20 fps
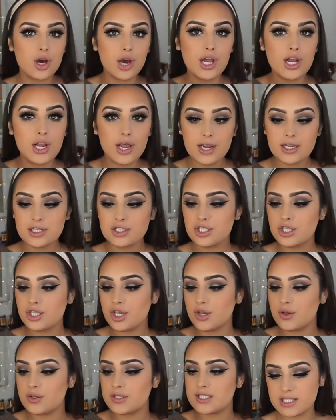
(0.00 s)
I like to
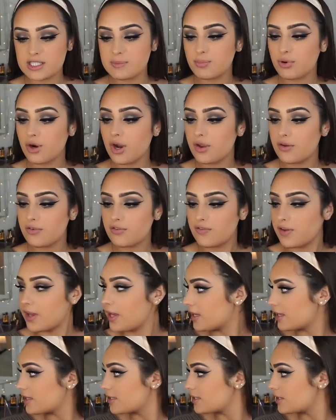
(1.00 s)
use this Pro
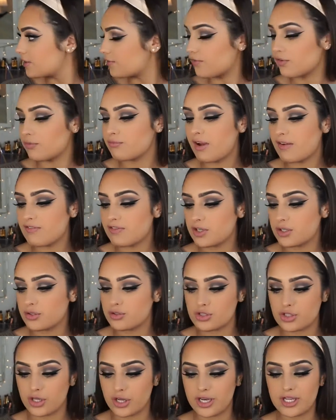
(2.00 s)
Fix from
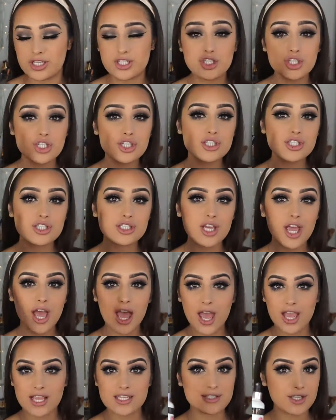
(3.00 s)
Revolution. It's just
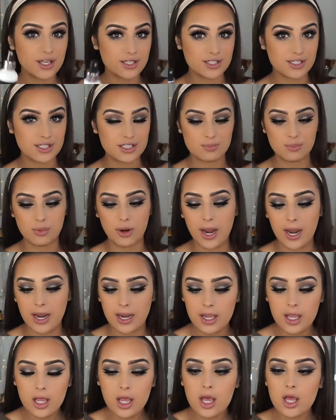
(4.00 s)
a setting
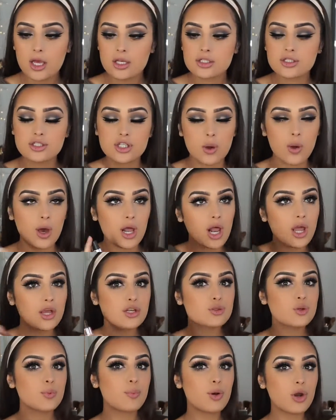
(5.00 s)
spray. So I
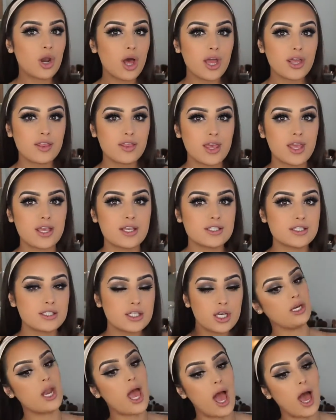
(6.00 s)
like to apply
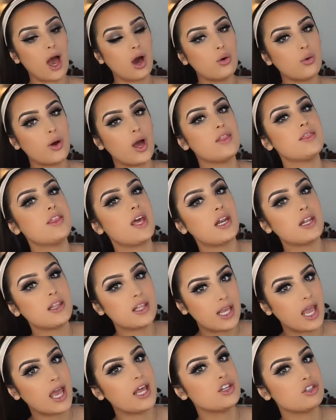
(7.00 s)
this now and then at
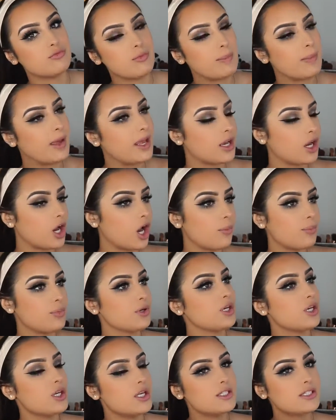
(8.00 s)
the end of my makeup,
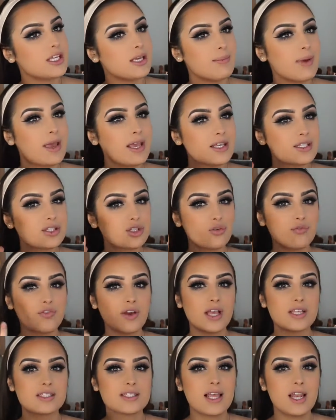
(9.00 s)
because it makes your
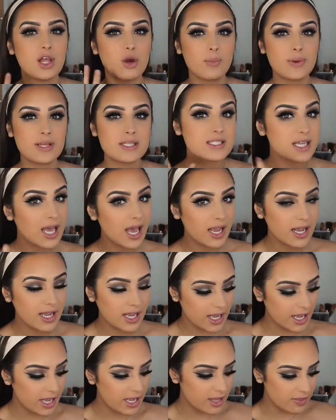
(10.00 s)
face a little bit
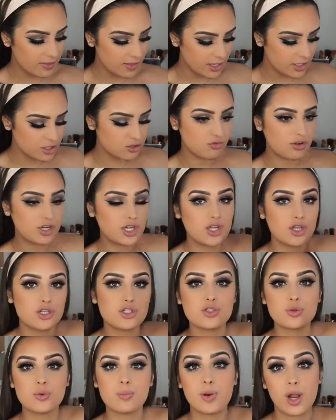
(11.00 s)
tacky, and then it's really
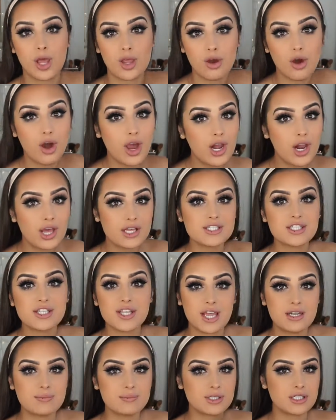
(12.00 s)
good to apply your highlighter
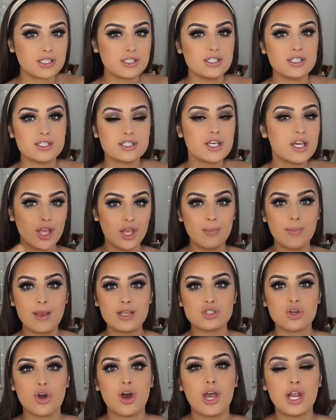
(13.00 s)
then, because it
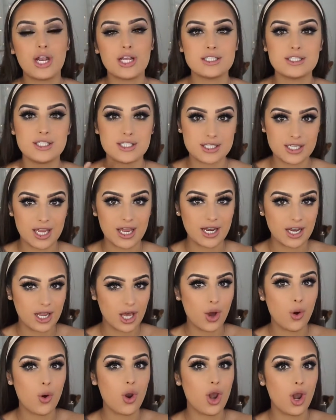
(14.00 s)
makes your highlighter stand
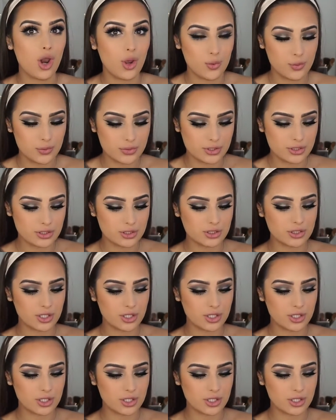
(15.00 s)
out loads.